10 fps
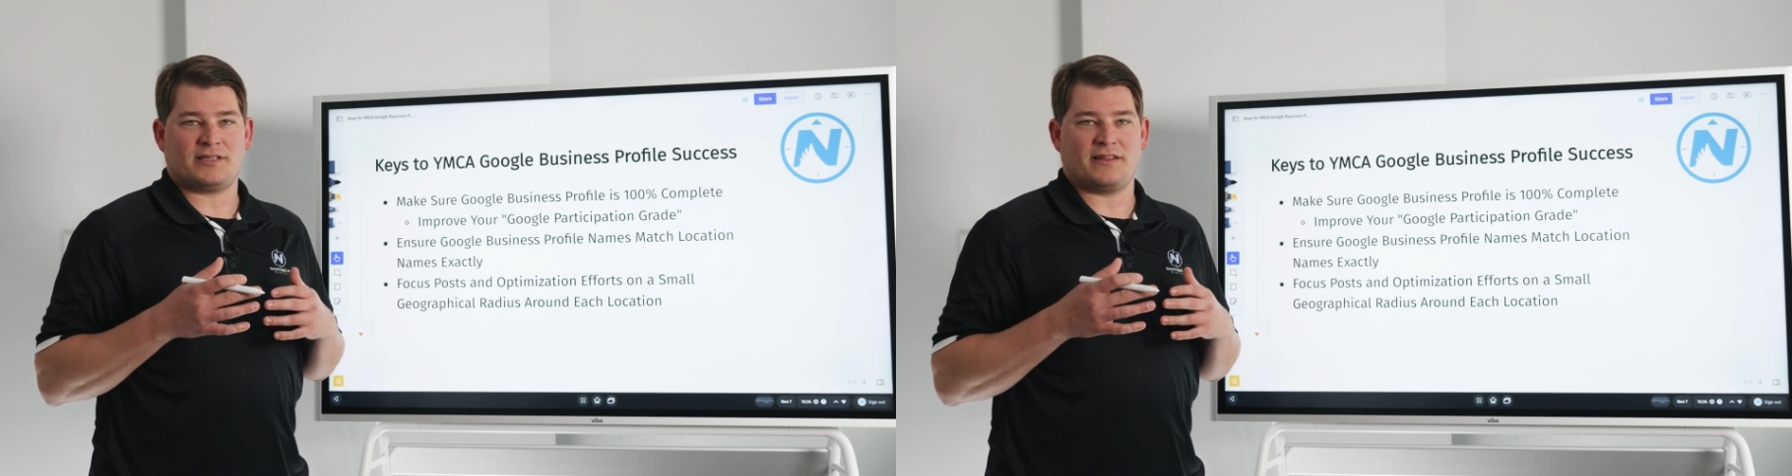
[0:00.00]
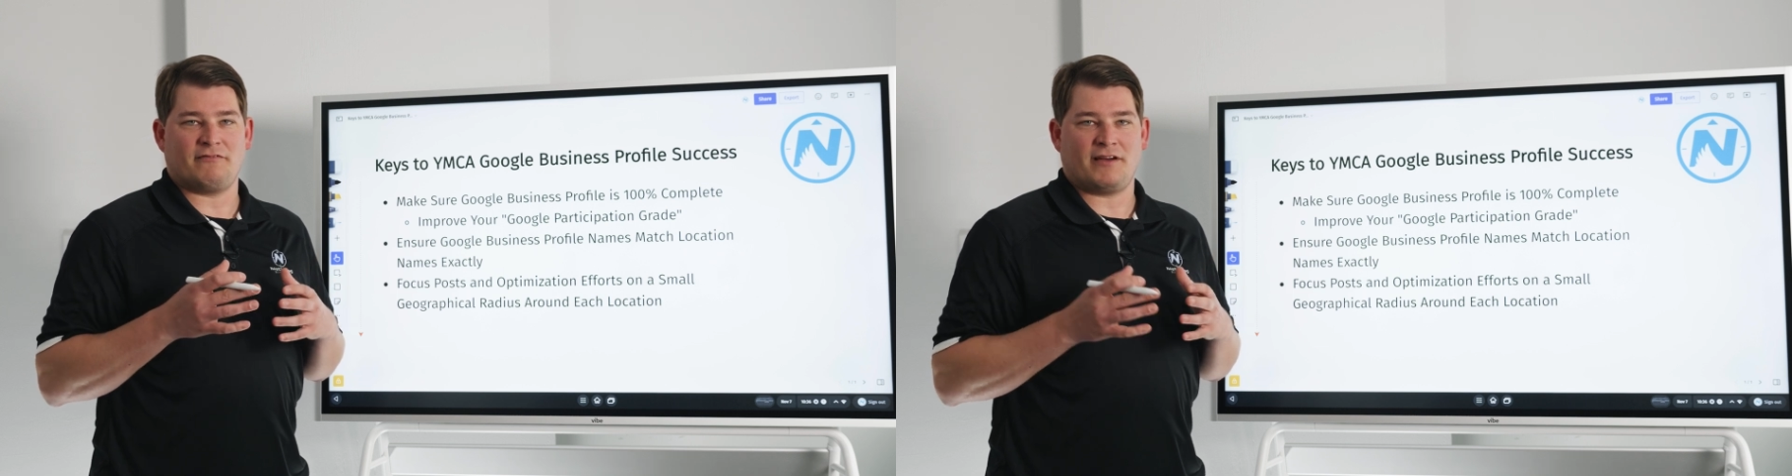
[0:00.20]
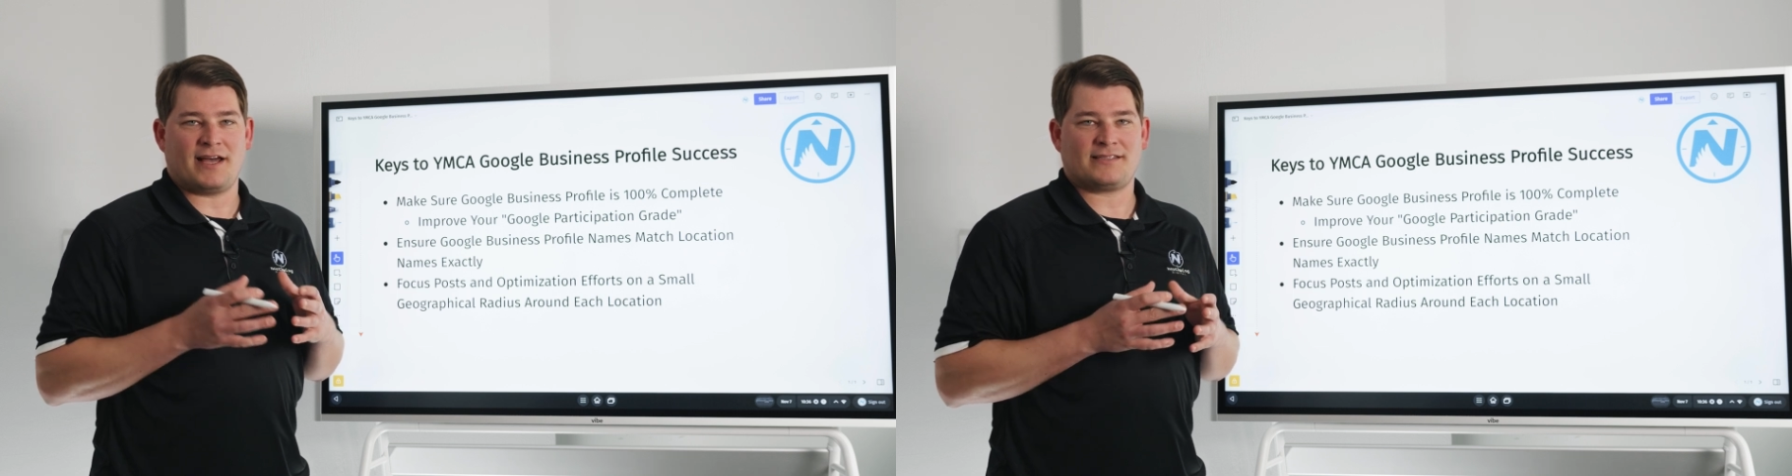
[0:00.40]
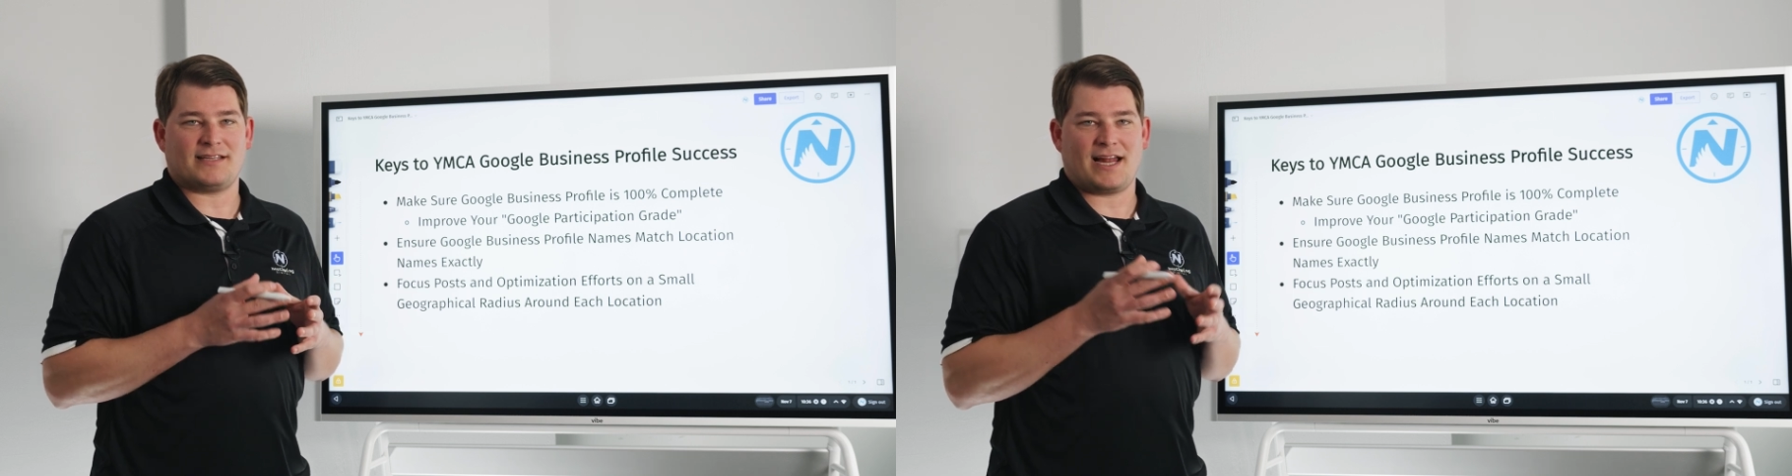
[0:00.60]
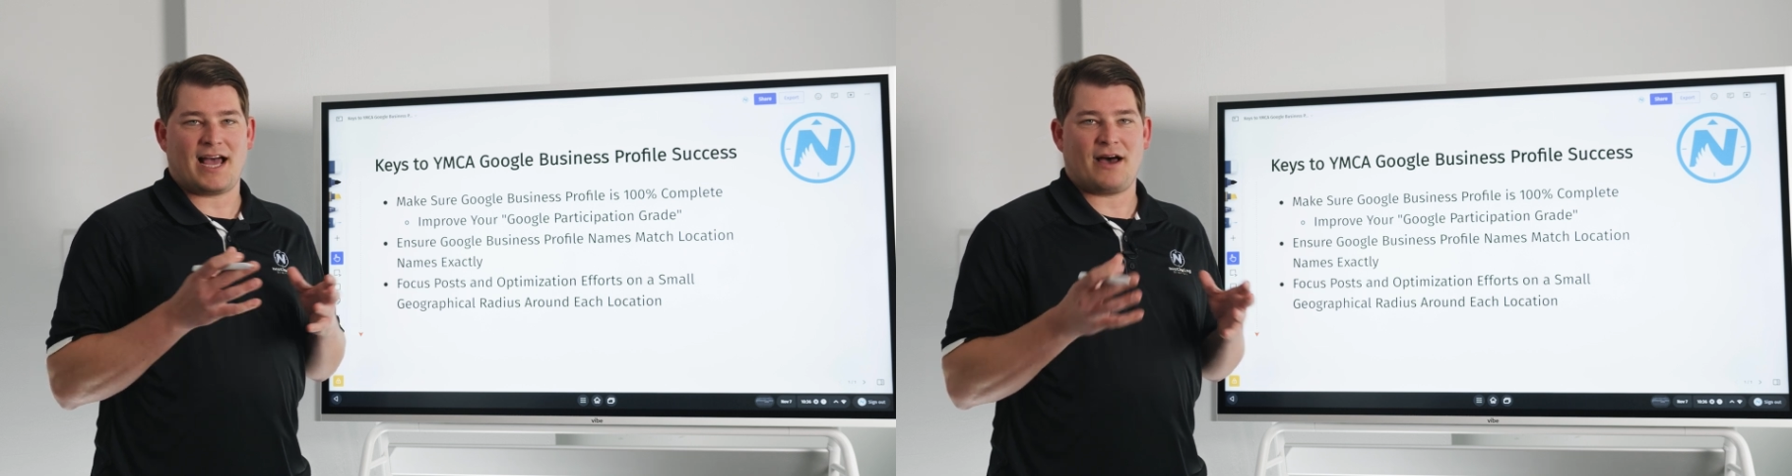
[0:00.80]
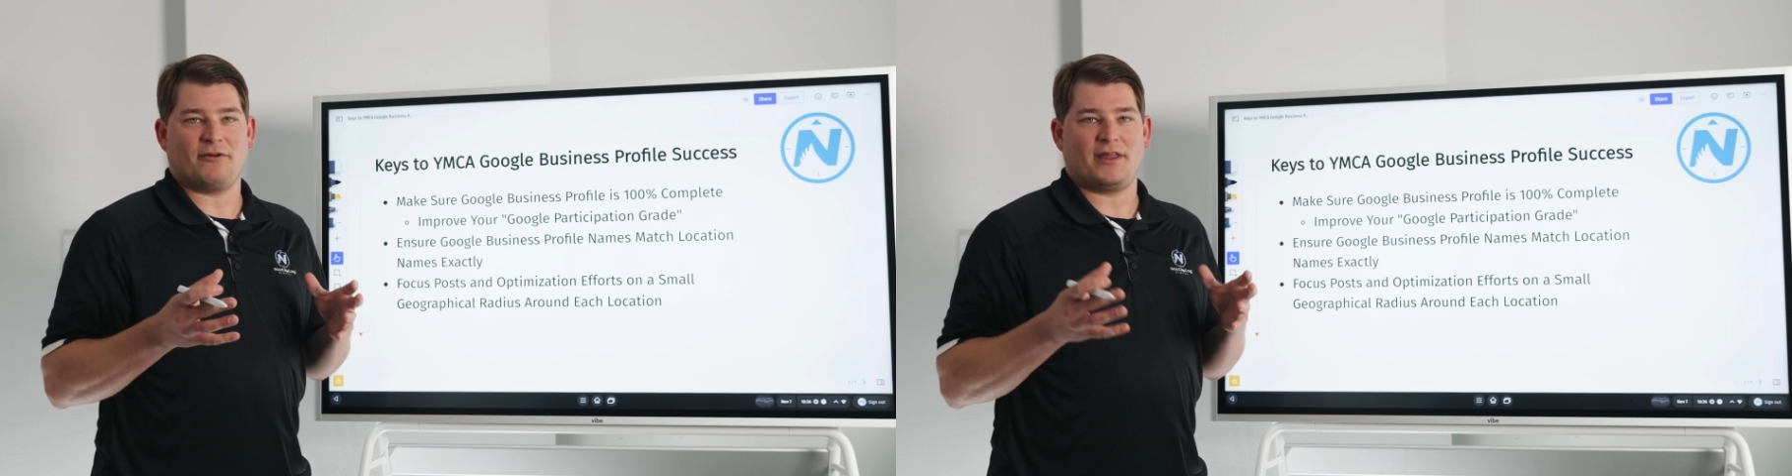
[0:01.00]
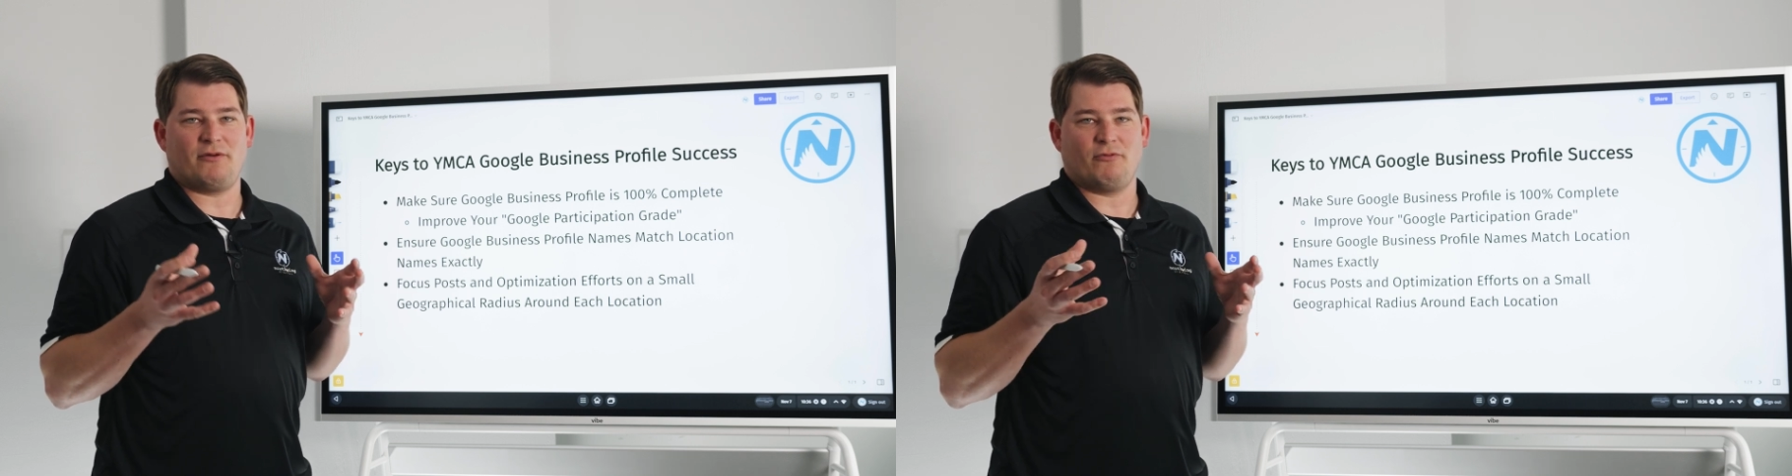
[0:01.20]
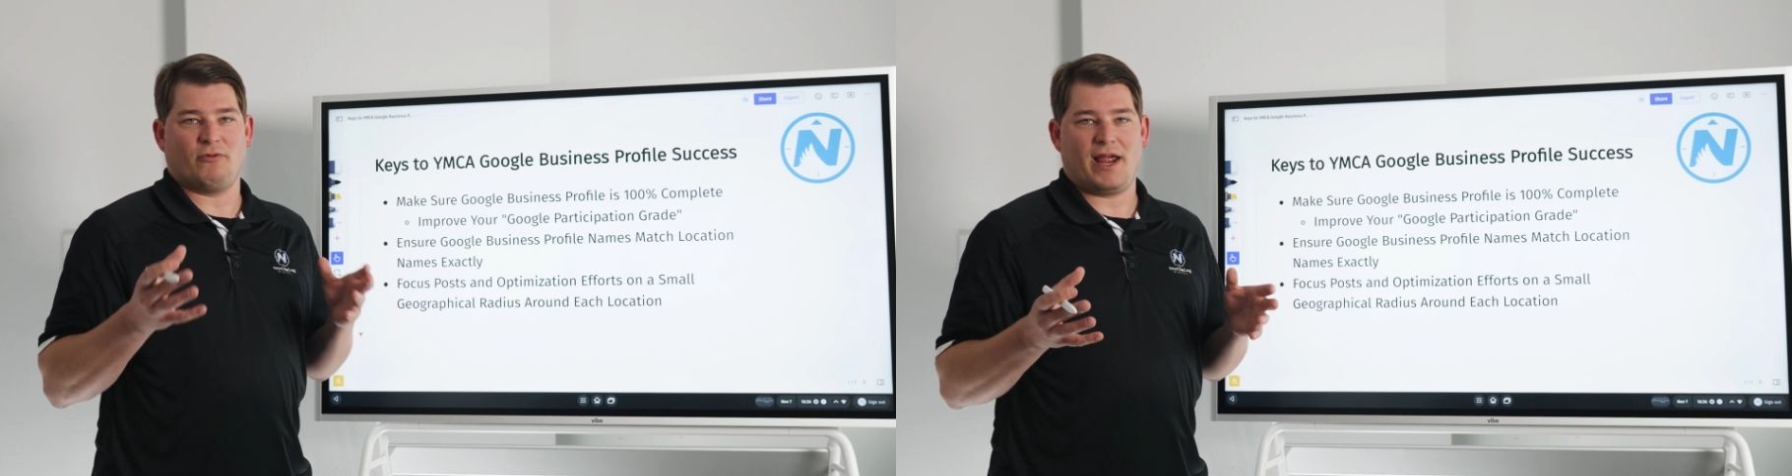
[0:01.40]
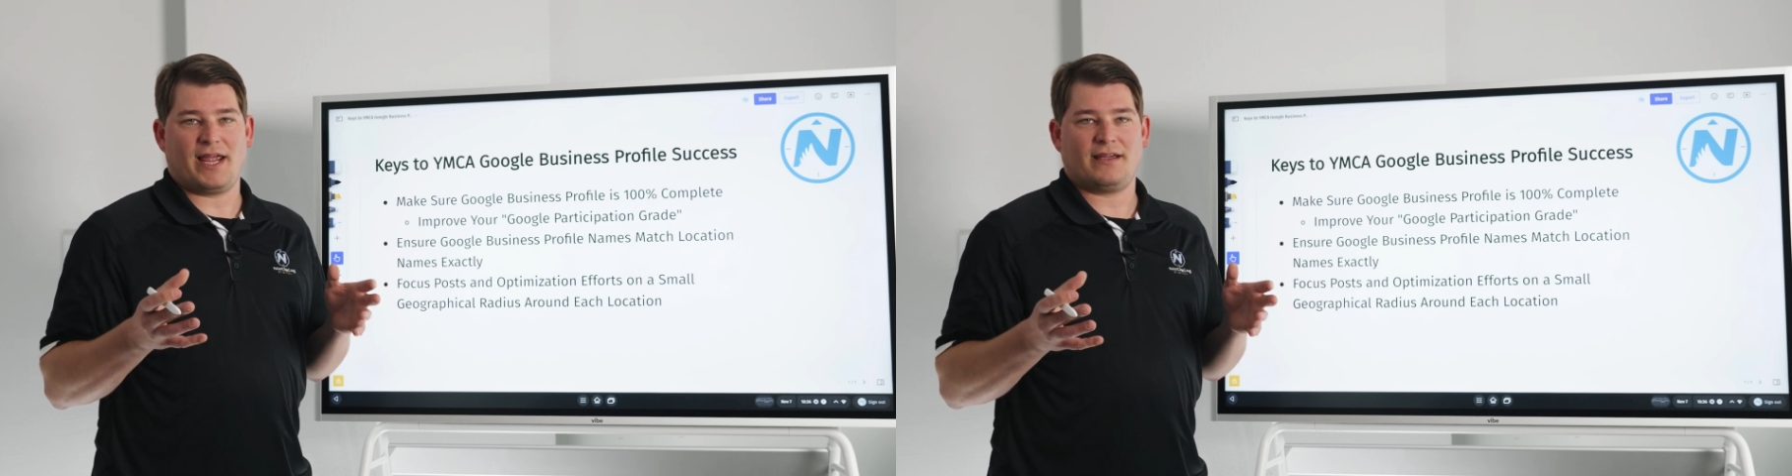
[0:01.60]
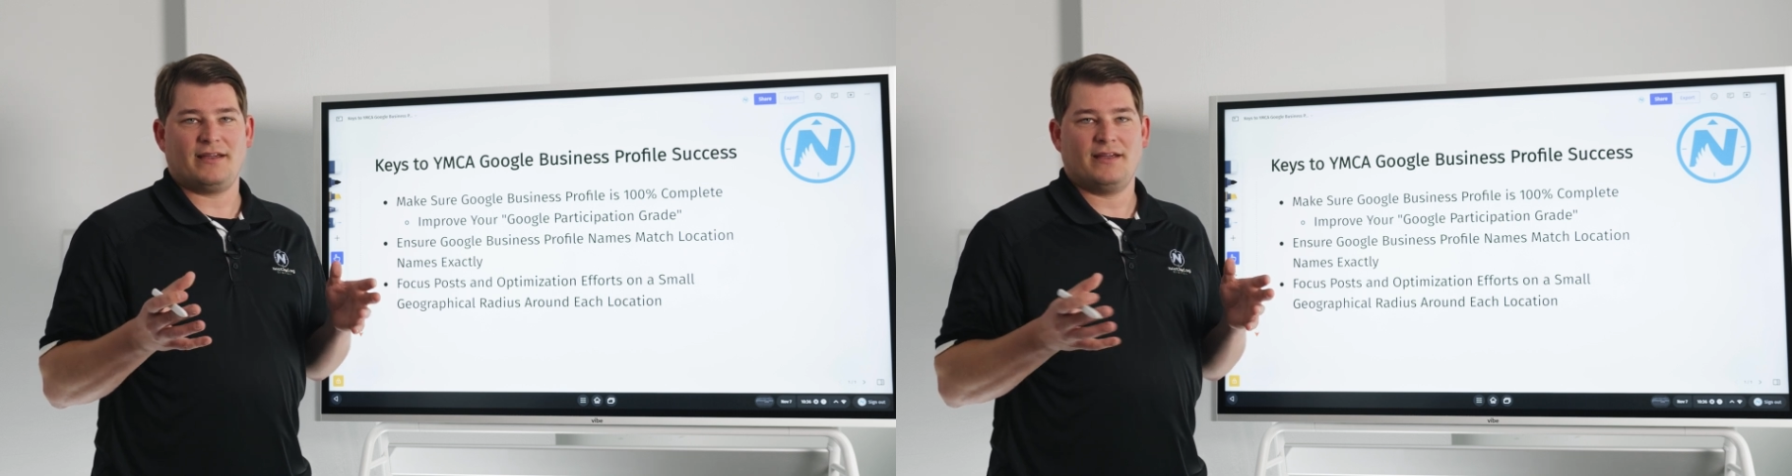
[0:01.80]
to the vest and how they
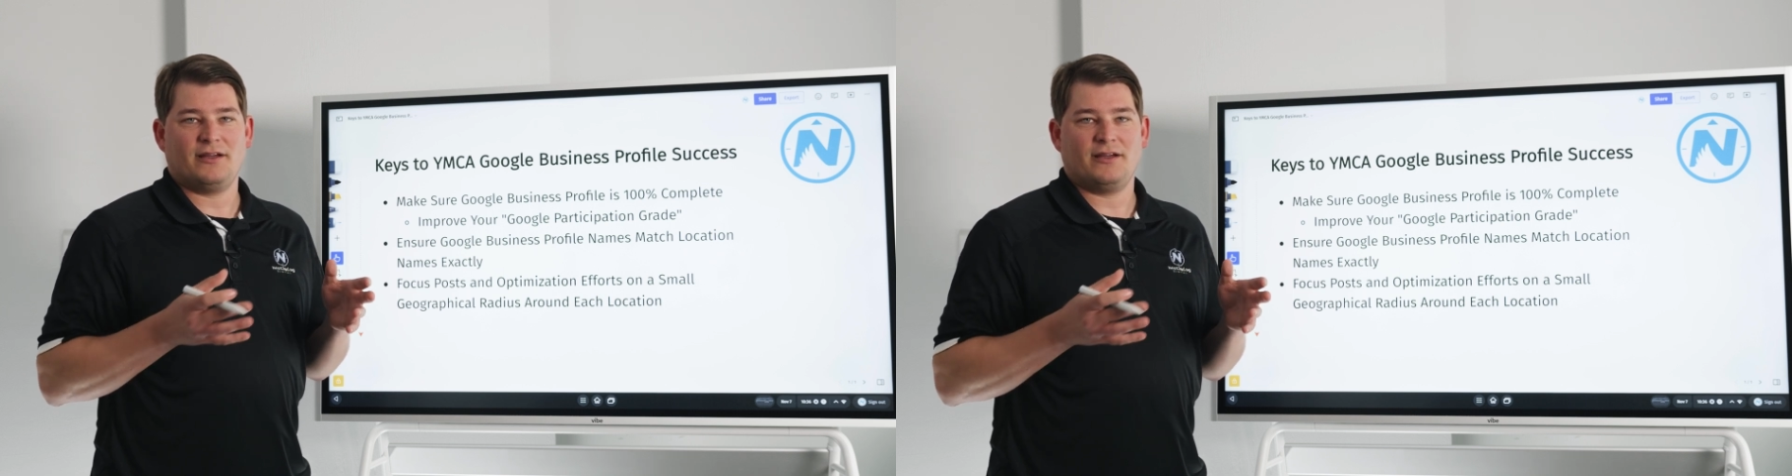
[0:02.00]
rank